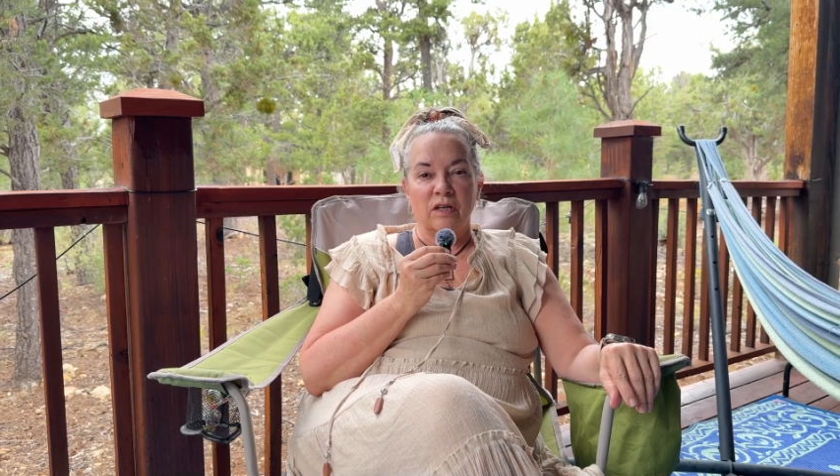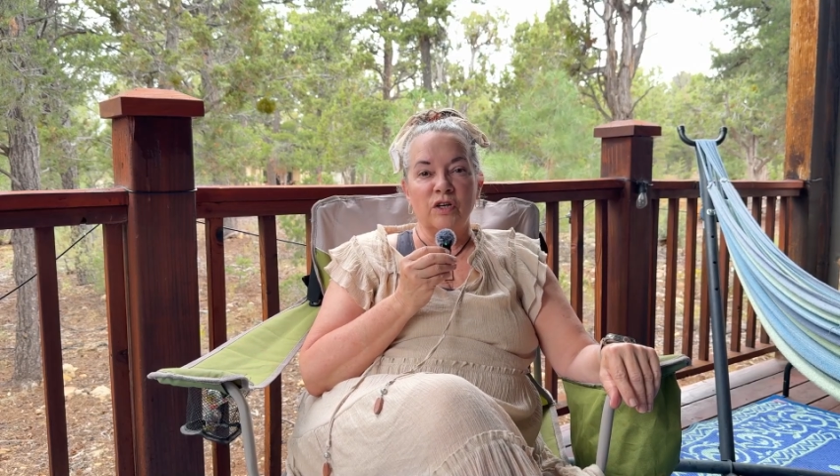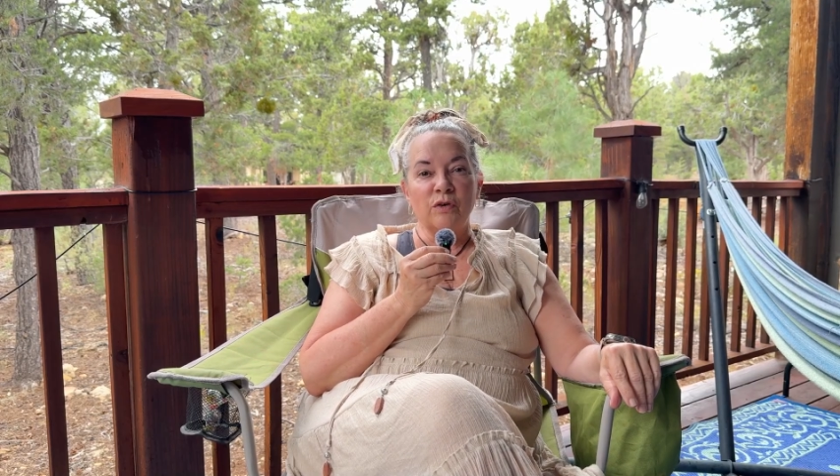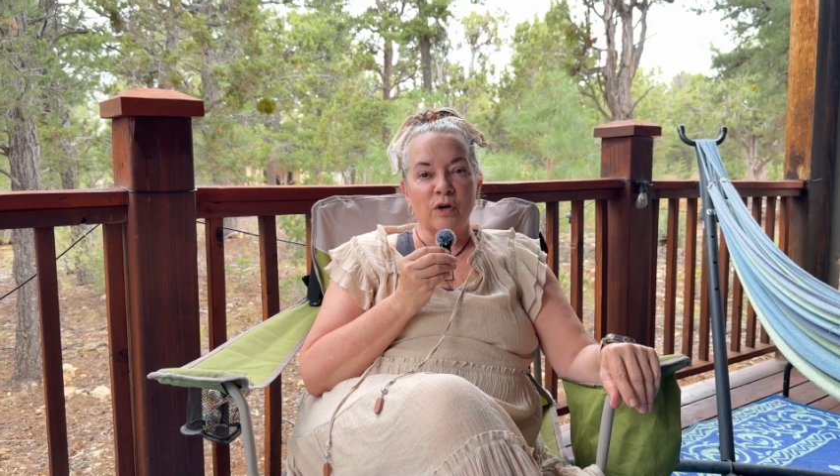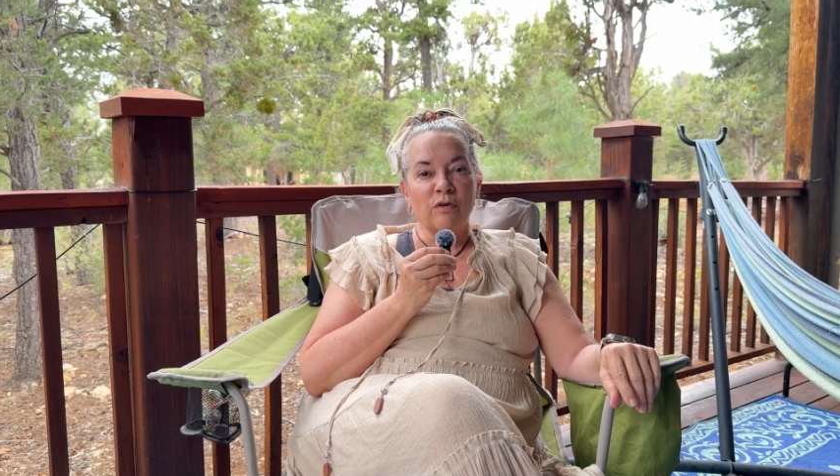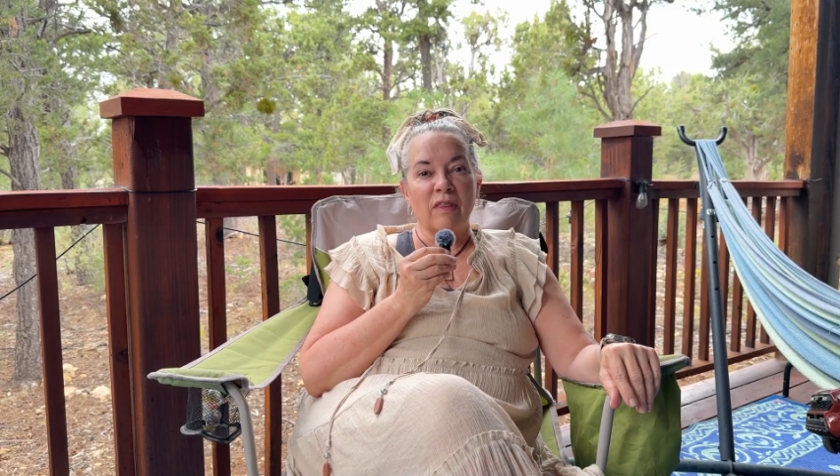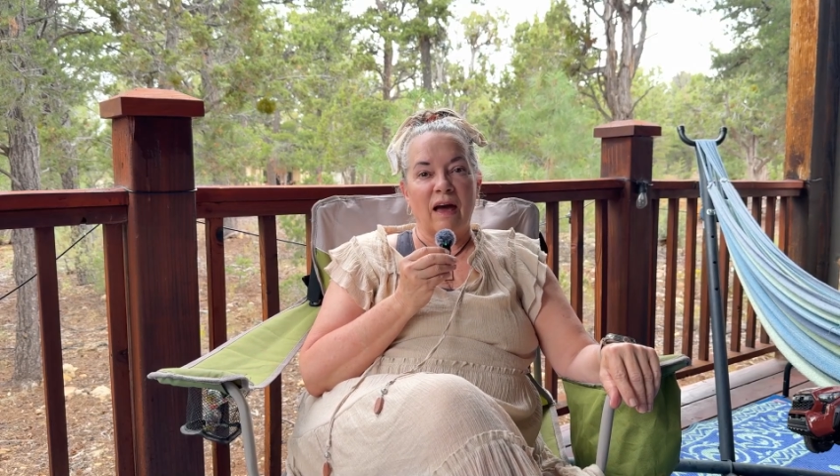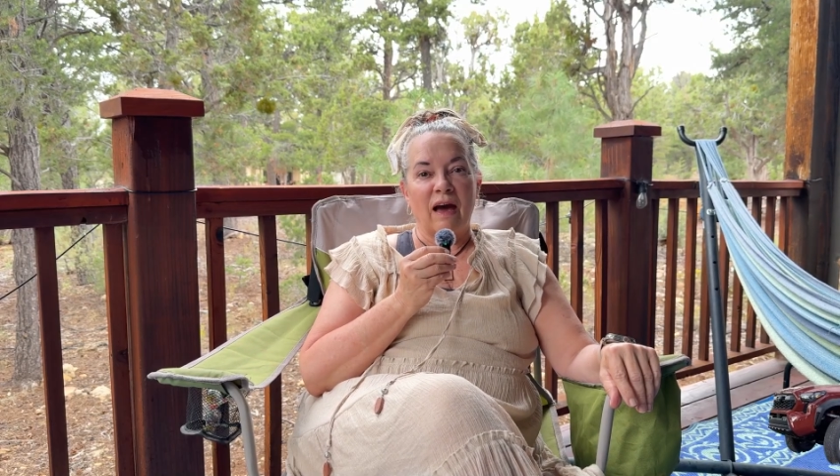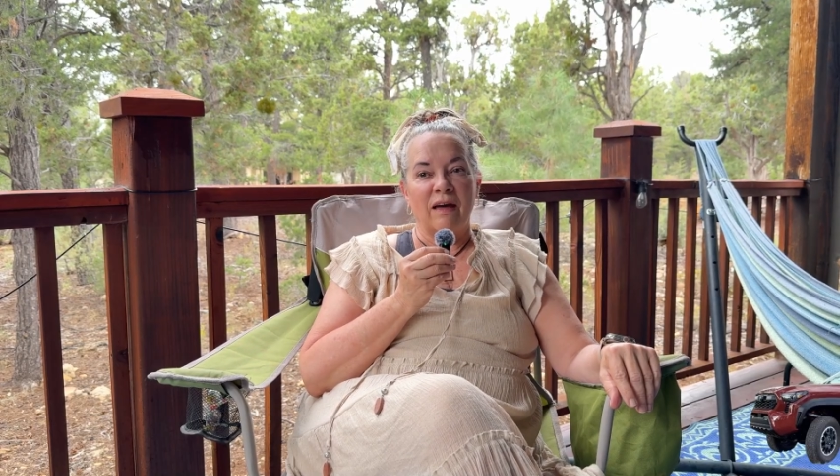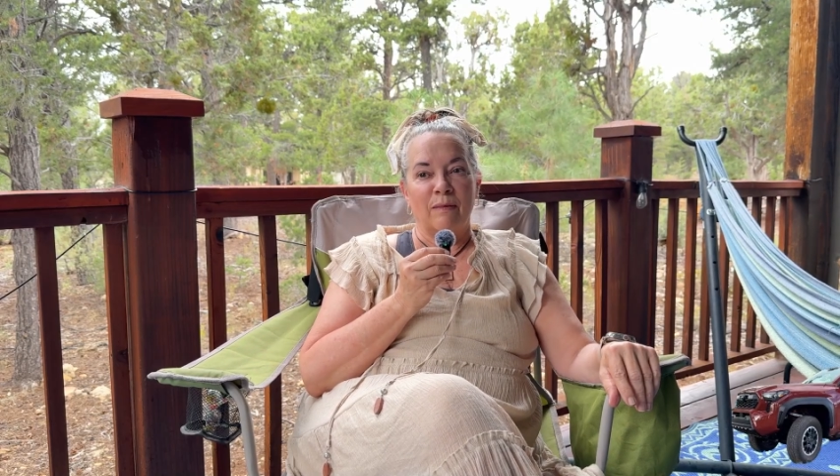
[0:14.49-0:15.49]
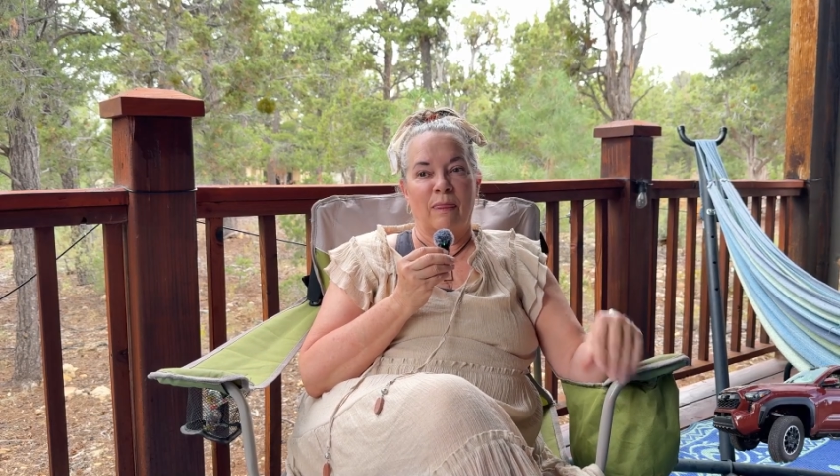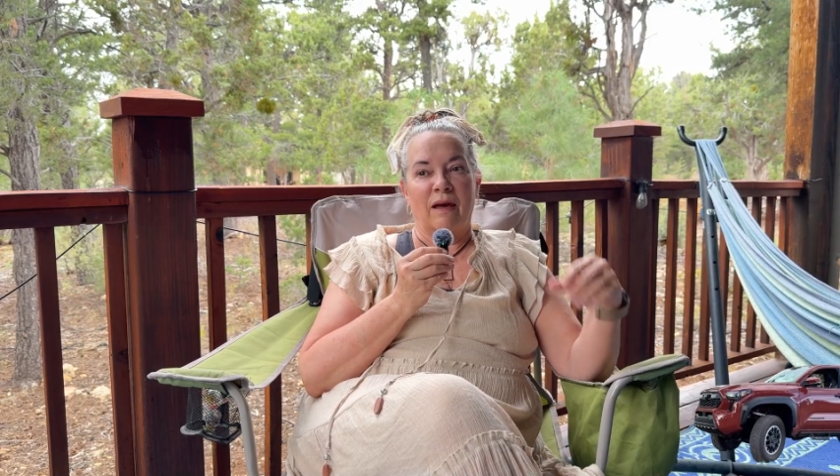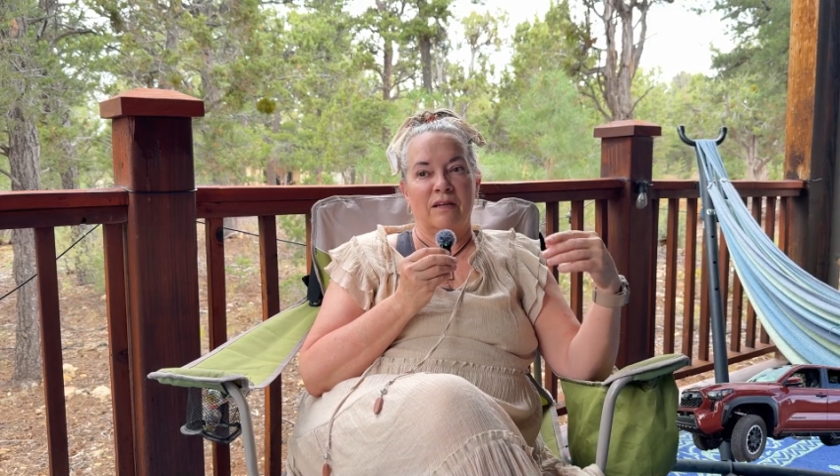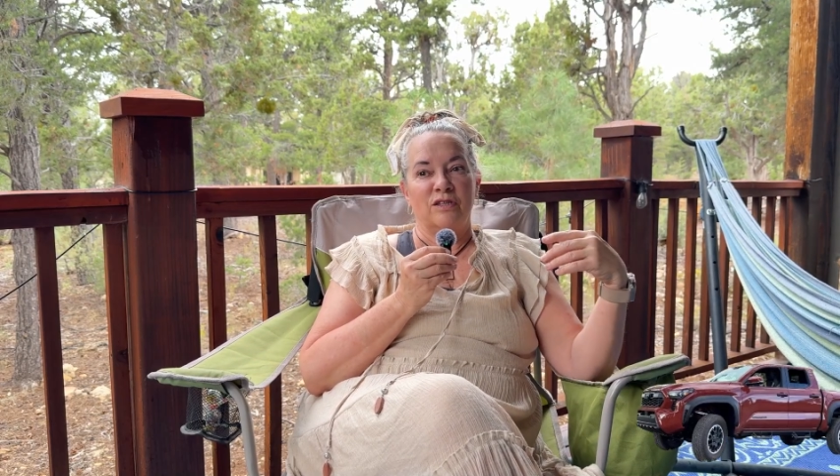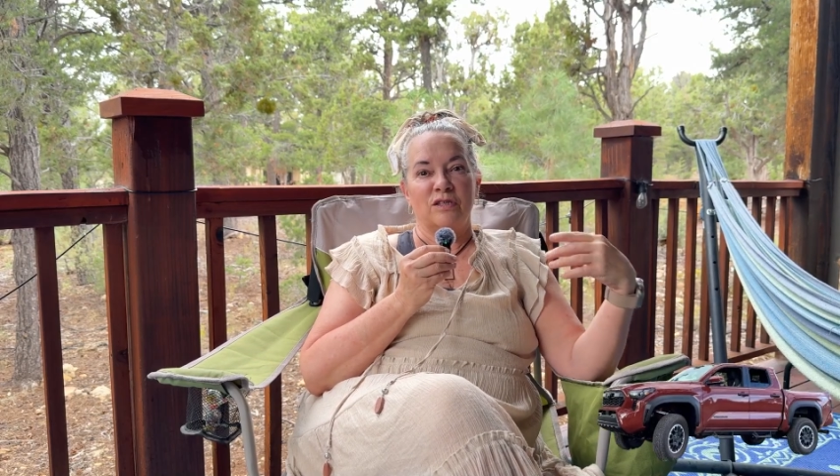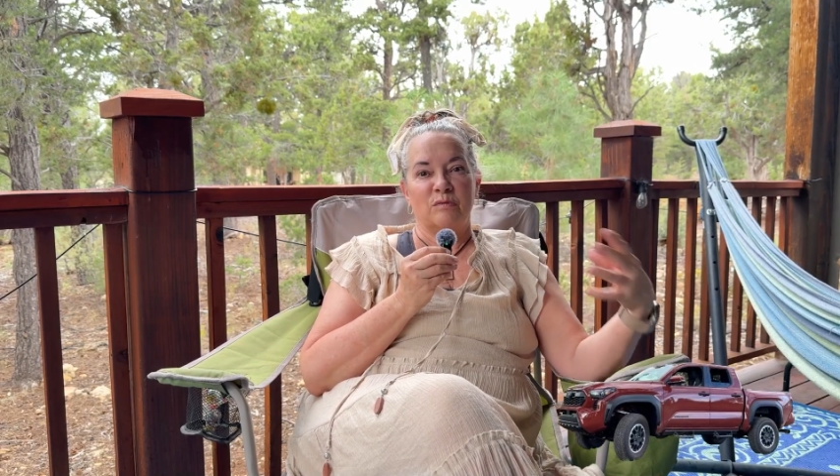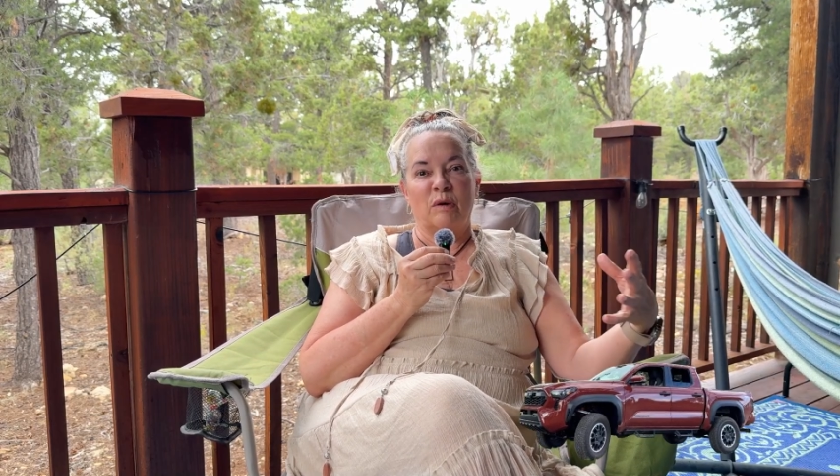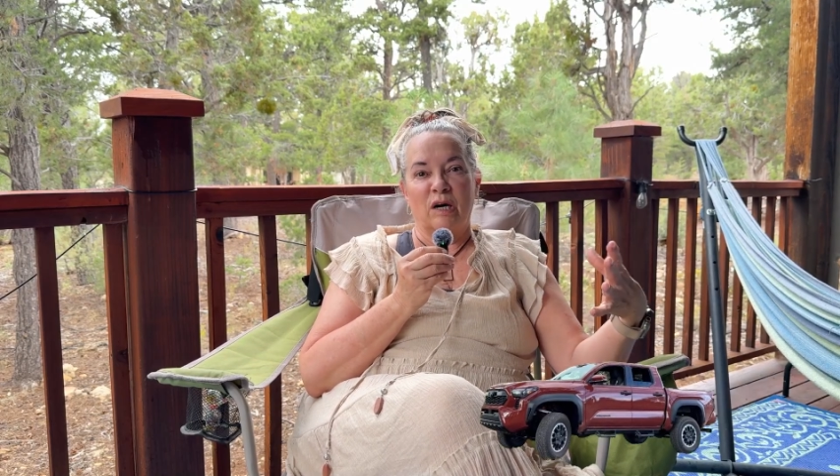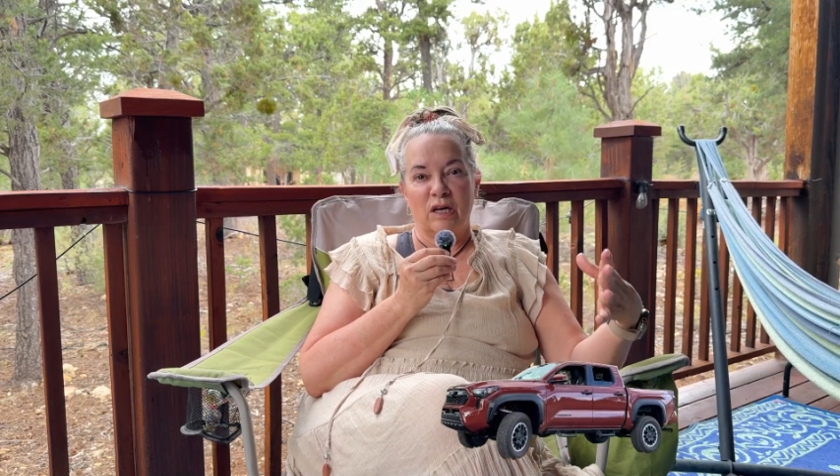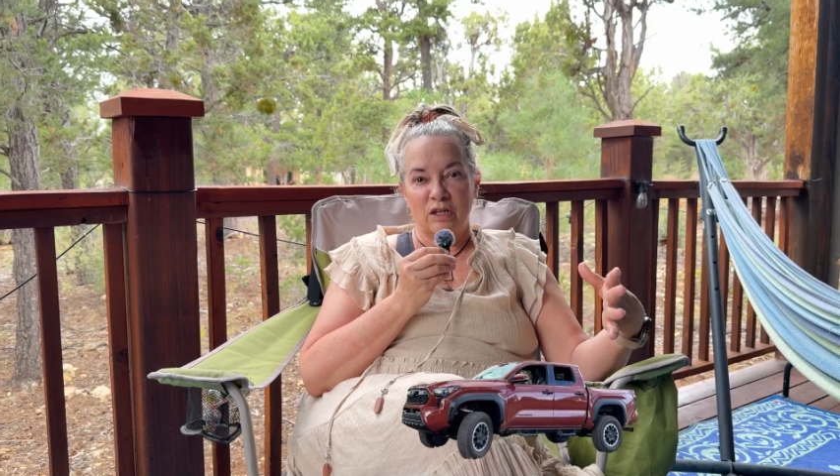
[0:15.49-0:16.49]
you know that I just
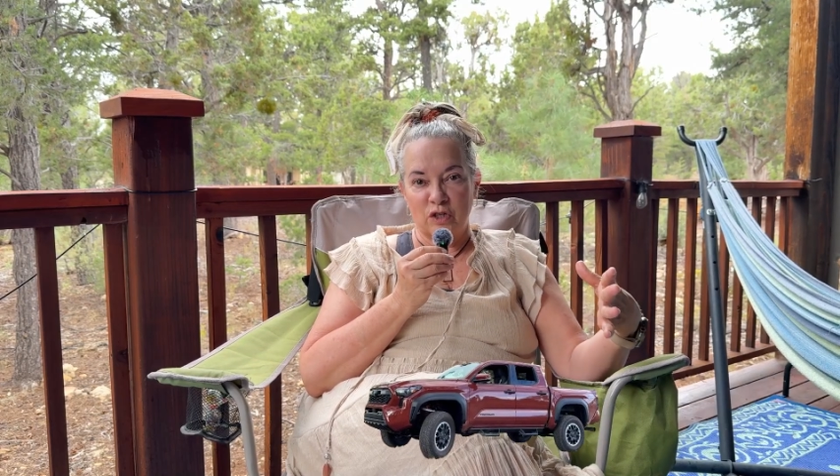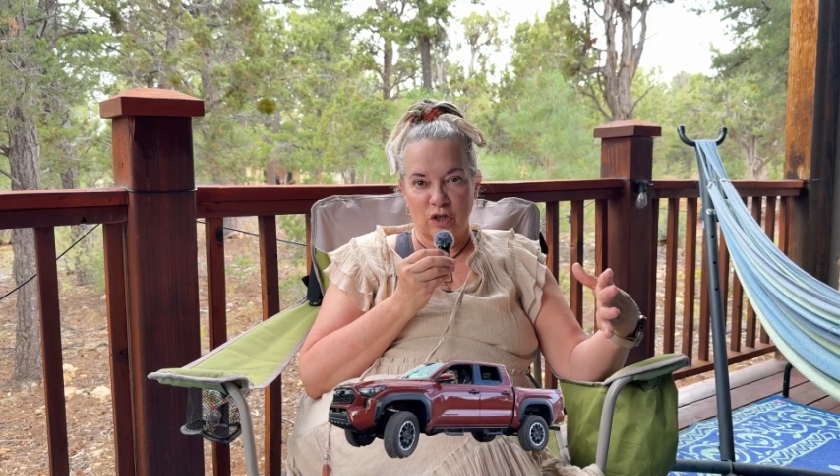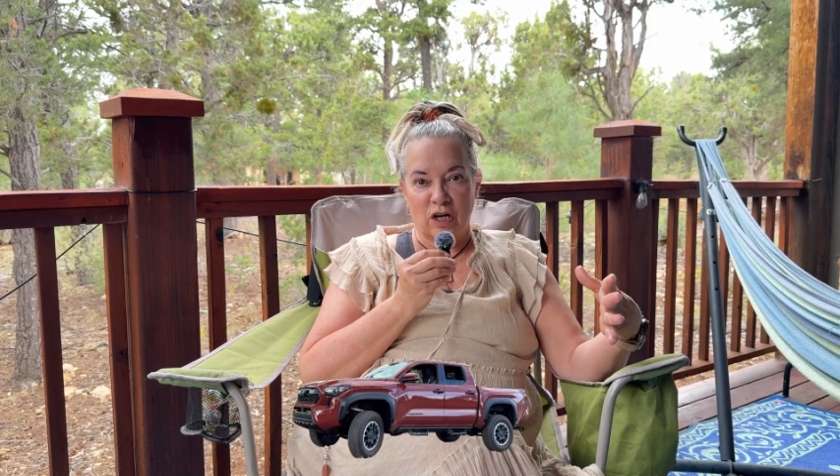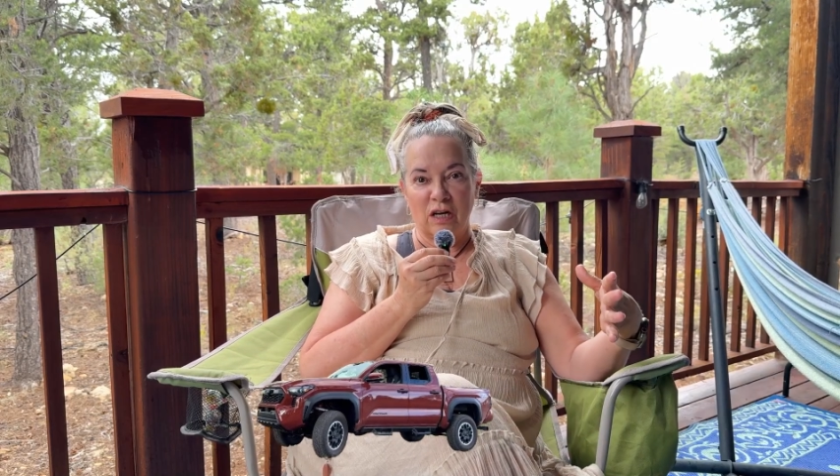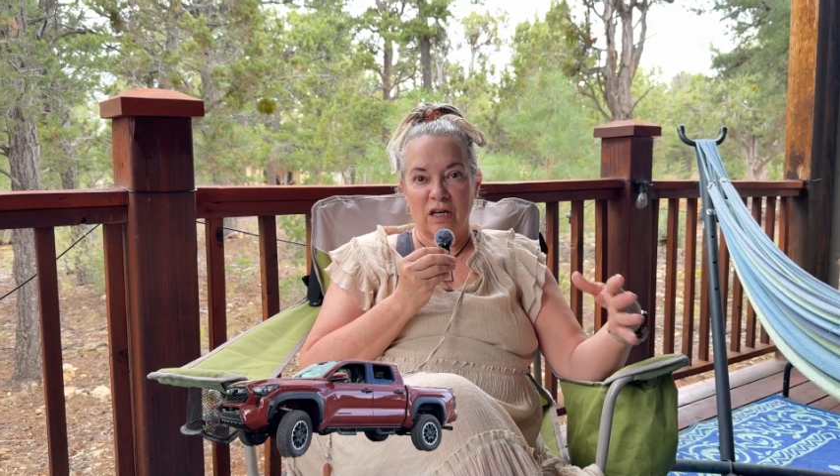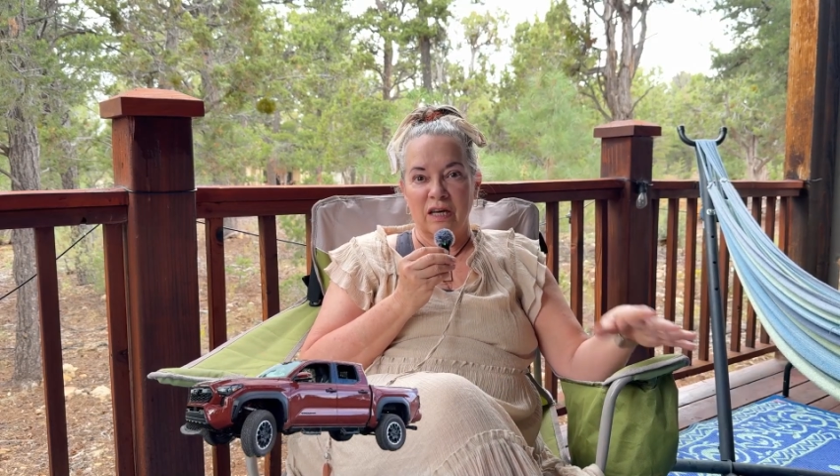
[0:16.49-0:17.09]
bought a truck,